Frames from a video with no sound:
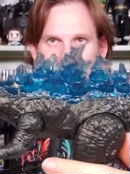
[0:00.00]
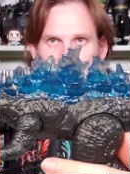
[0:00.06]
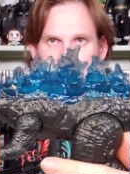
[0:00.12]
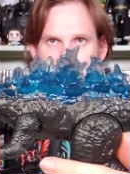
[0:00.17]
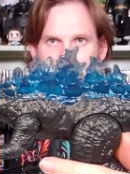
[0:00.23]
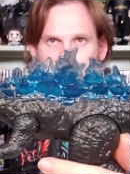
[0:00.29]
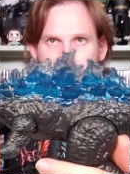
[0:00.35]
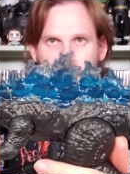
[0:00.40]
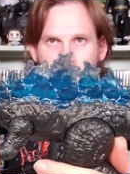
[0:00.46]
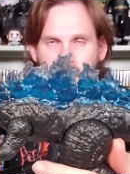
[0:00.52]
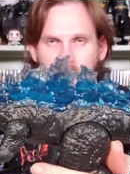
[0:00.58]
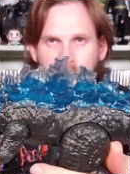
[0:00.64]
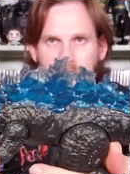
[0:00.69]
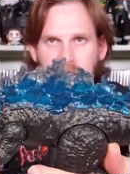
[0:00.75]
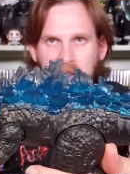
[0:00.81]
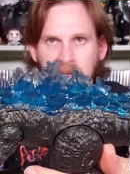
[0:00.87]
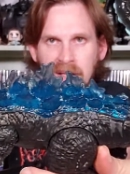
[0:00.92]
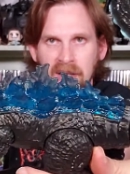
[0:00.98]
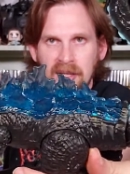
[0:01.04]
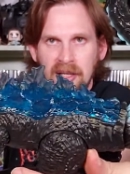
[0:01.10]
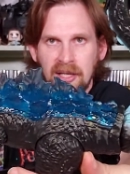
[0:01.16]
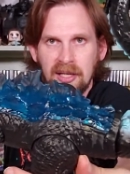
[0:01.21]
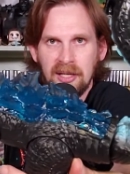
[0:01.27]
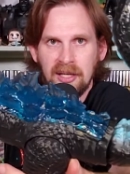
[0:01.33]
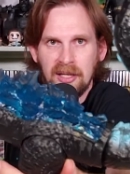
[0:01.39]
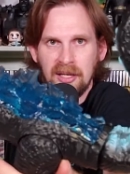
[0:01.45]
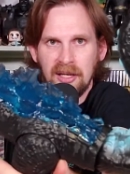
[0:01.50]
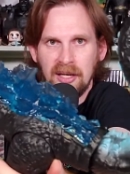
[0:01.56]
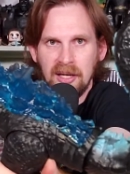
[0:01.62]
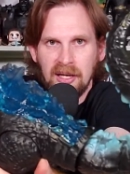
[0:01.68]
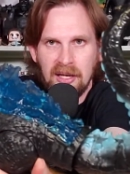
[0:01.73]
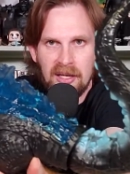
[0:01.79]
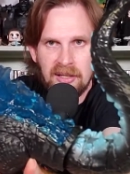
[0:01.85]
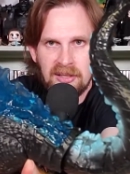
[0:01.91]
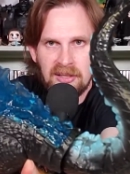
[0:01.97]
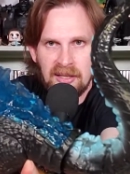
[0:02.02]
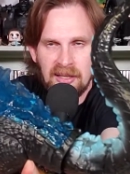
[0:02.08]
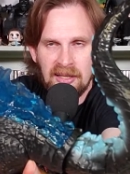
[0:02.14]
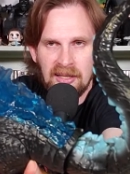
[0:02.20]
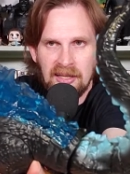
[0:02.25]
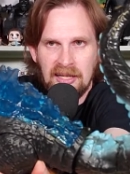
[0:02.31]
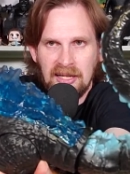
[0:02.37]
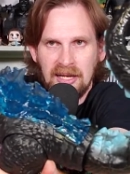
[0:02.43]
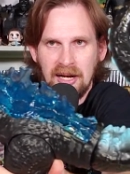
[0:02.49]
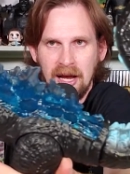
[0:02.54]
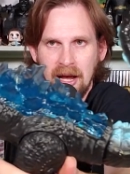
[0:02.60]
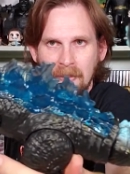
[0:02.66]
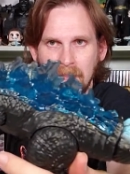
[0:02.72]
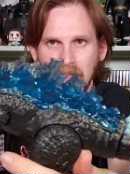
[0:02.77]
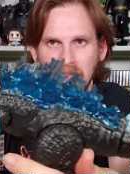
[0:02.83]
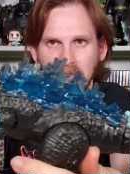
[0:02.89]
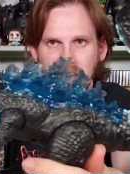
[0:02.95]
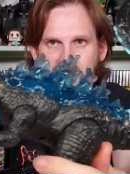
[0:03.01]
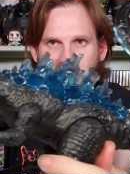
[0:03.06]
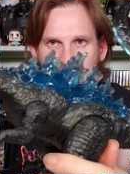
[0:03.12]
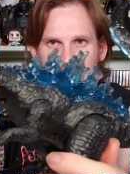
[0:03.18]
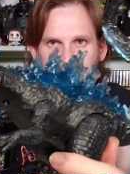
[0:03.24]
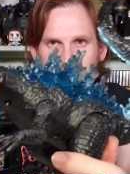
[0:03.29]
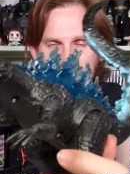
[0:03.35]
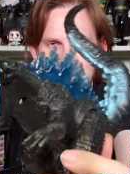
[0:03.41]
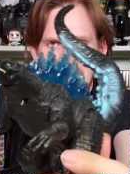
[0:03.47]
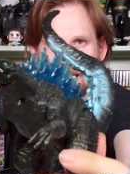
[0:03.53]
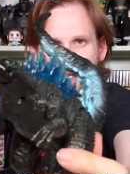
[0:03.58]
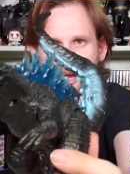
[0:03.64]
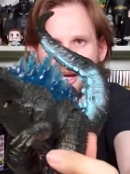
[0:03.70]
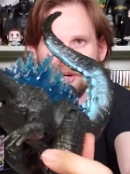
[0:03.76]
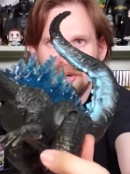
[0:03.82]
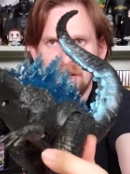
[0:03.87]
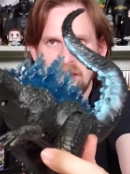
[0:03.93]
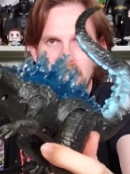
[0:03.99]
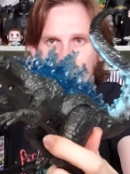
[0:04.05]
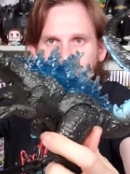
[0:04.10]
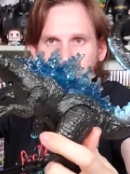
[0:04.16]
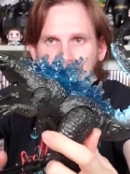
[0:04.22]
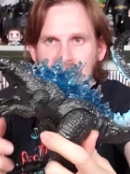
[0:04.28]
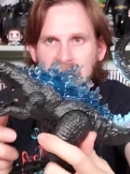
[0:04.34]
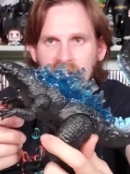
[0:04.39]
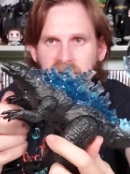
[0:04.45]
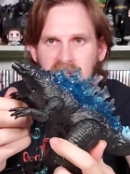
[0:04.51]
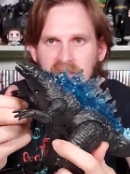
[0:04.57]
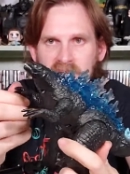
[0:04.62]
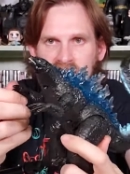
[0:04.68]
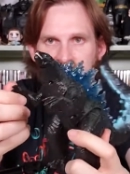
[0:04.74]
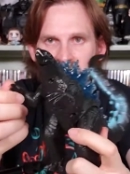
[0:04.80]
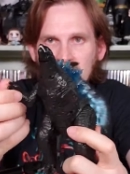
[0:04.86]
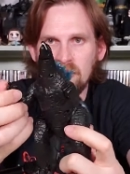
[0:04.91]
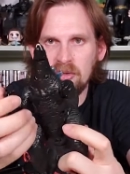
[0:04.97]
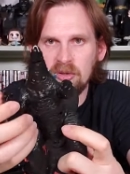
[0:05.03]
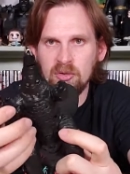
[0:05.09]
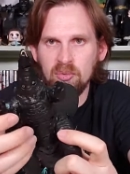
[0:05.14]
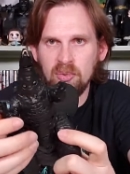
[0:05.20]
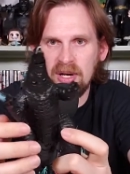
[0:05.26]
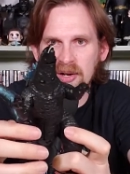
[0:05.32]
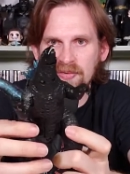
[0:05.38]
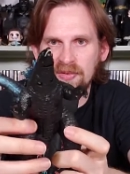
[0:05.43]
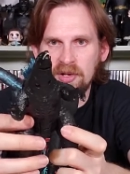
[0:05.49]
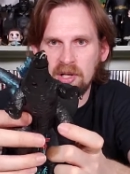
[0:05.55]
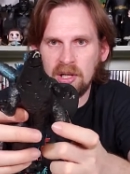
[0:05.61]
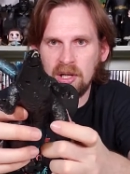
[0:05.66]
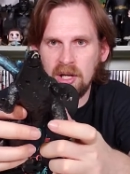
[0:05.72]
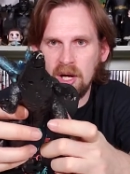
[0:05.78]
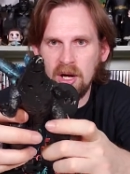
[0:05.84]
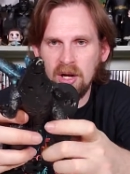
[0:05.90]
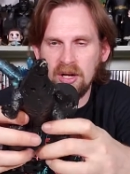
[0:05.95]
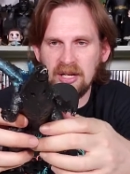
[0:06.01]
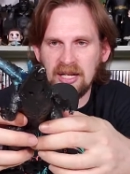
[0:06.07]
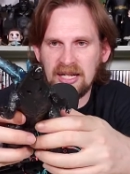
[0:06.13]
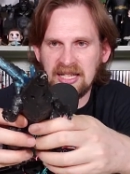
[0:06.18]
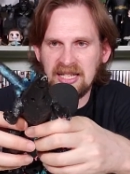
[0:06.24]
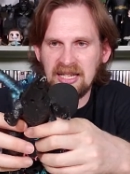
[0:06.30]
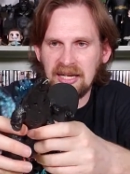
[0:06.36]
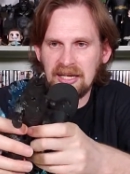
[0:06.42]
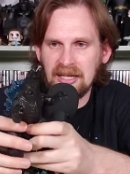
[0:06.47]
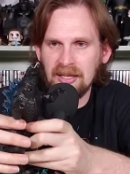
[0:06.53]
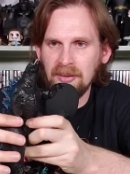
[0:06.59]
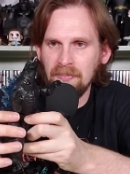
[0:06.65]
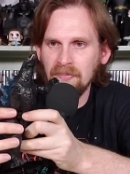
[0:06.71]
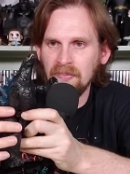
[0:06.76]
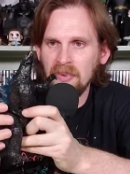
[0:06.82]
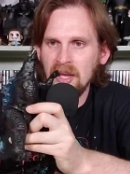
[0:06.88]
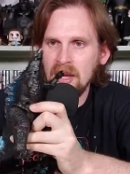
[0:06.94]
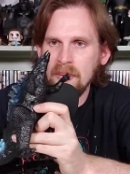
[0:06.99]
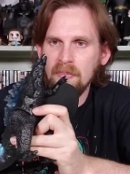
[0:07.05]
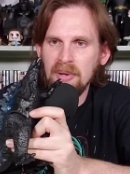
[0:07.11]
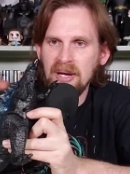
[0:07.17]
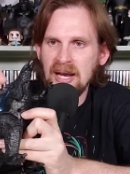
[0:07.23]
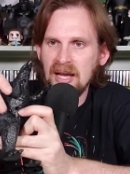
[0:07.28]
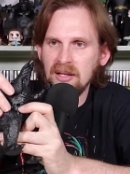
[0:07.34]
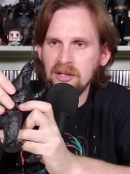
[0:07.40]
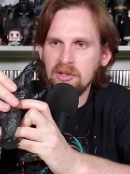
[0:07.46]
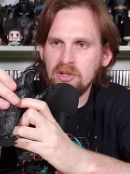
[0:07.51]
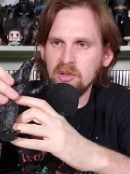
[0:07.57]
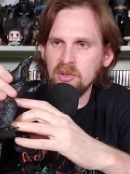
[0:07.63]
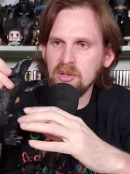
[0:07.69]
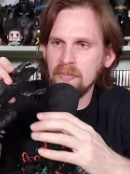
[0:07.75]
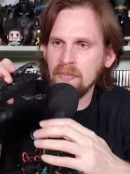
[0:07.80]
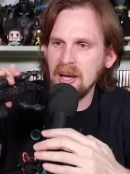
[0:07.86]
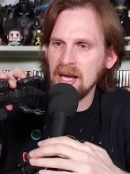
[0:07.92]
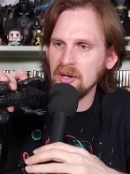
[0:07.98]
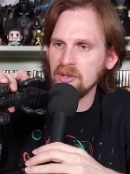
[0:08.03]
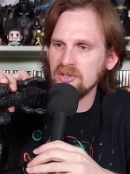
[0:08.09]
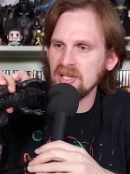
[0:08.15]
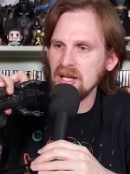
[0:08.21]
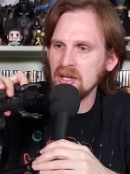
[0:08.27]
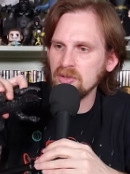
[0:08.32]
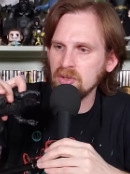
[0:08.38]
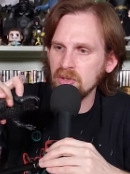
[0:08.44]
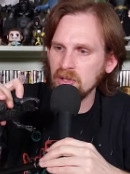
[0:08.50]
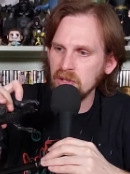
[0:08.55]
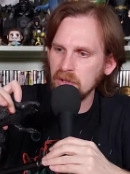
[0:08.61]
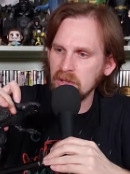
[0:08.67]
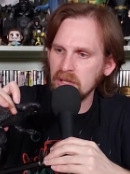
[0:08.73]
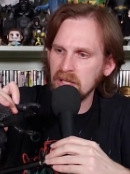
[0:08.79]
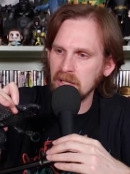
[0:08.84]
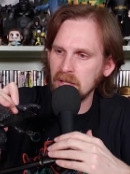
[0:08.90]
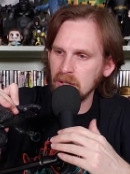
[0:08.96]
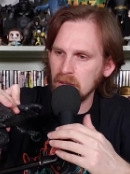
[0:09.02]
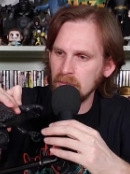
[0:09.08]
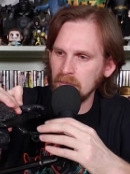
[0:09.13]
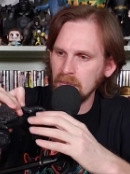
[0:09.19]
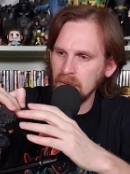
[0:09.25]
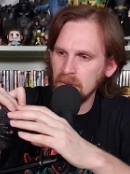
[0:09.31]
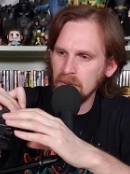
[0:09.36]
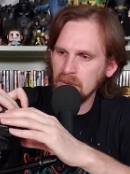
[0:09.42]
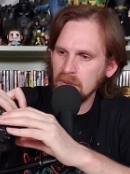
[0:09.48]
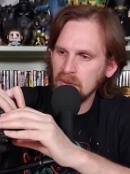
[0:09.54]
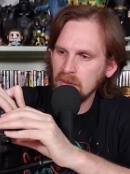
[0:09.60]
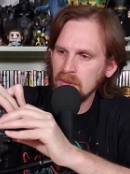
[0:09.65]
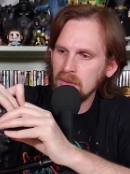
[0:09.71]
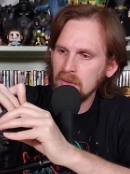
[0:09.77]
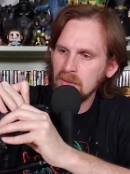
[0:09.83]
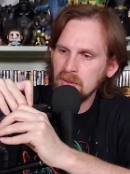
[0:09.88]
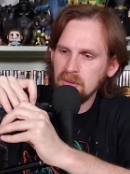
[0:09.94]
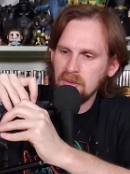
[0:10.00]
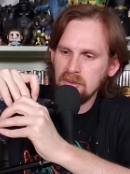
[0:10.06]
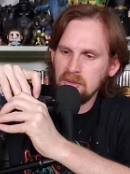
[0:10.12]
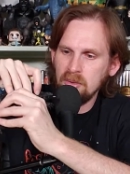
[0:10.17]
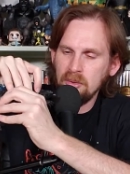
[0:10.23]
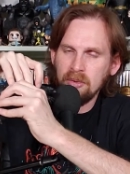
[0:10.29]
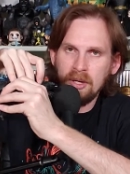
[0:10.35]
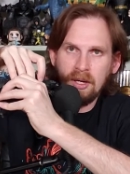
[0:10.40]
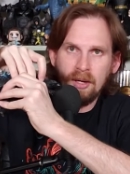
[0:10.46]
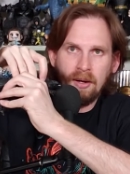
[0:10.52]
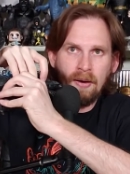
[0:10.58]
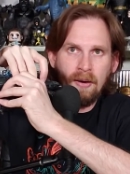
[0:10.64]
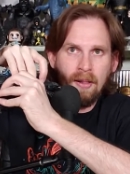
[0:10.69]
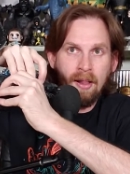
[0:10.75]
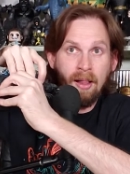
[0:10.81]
right here. He is lit up and he's angry as he's ready for clawing and kicking. But now let's do the battle sound so you can hear him. Do it right here.